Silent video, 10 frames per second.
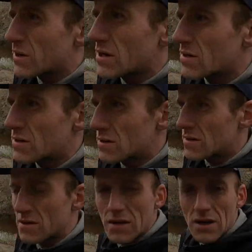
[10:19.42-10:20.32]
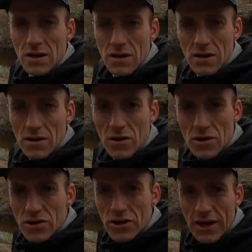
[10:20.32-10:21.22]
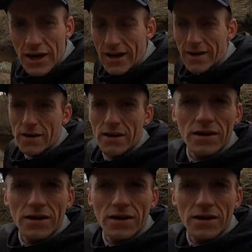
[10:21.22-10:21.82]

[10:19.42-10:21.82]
here on horse and cart.